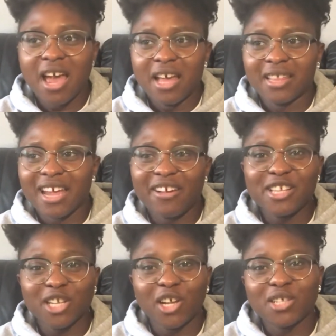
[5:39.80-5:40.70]
There
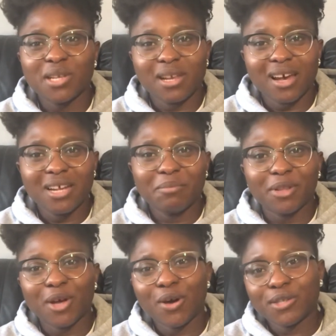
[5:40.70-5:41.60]
is a lot to learn, but
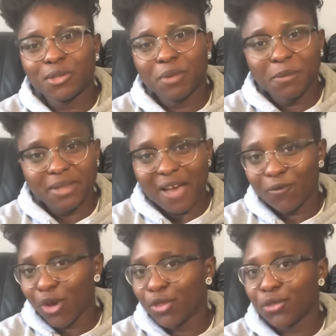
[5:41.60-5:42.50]
there are also people that have
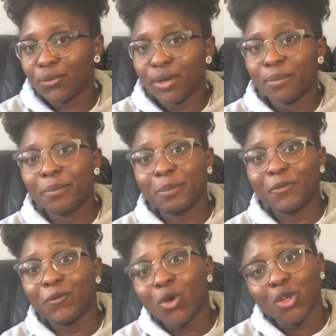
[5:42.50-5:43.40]
gone through it
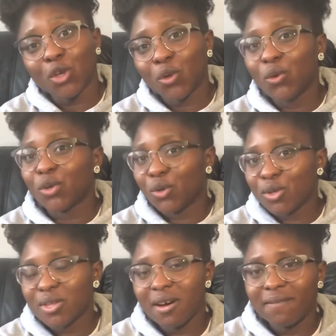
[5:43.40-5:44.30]
before you who can
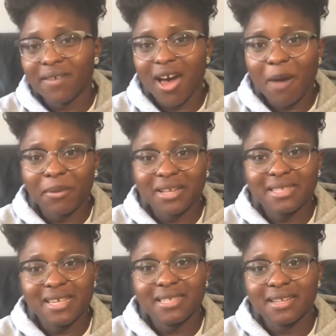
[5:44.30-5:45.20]
also offer help and
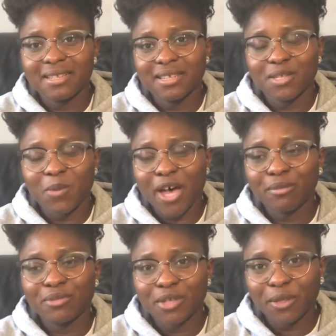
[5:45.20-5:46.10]
assistance as well.
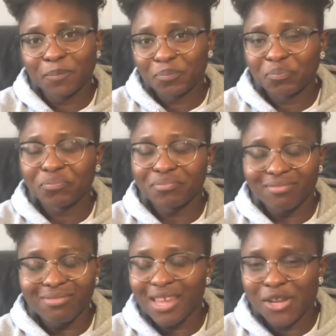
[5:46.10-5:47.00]
So
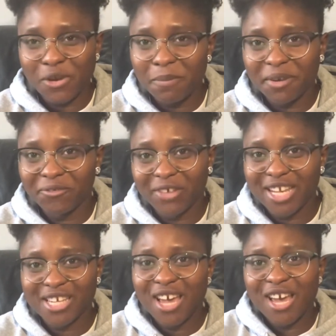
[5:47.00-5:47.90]
don't be
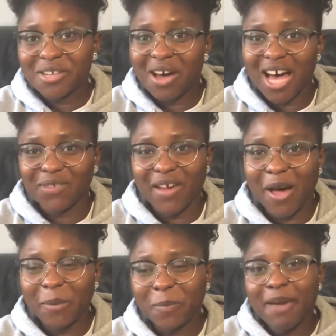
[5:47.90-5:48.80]
afraid to ask for
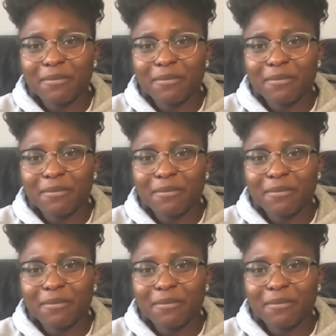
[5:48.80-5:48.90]
help.